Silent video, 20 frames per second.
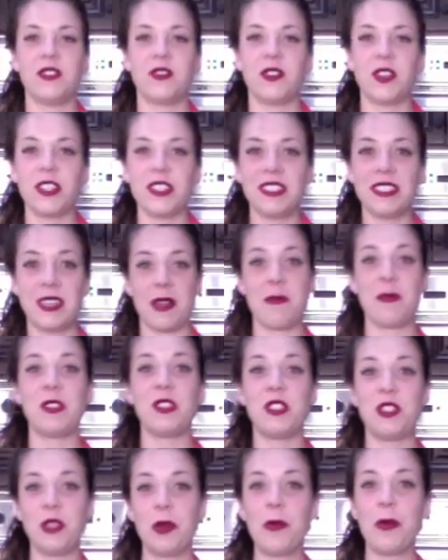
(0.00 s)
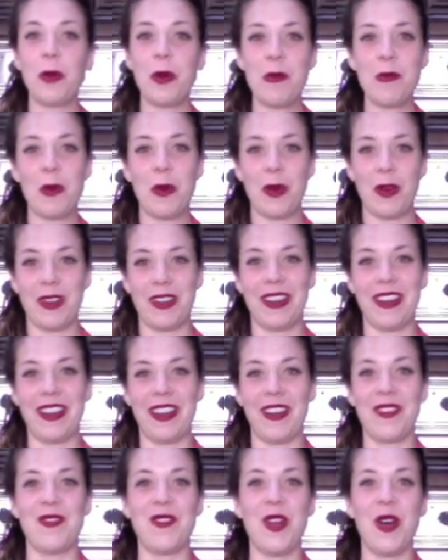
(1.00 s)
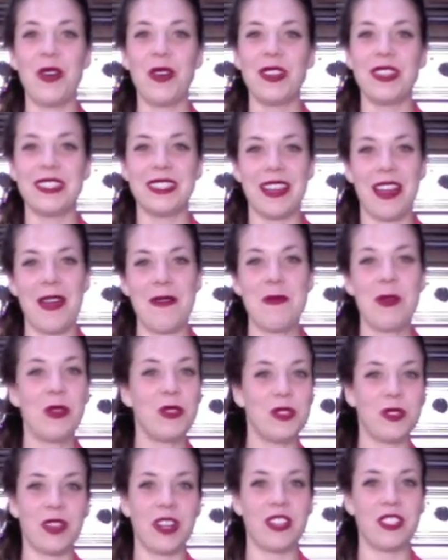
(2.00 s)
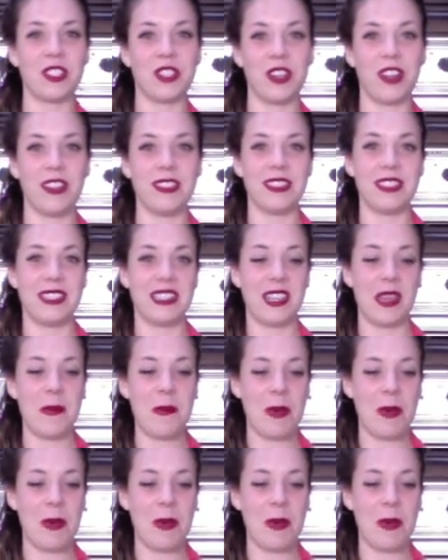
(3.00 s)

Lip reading: first step is super important, and I've noticed that most restaurants skip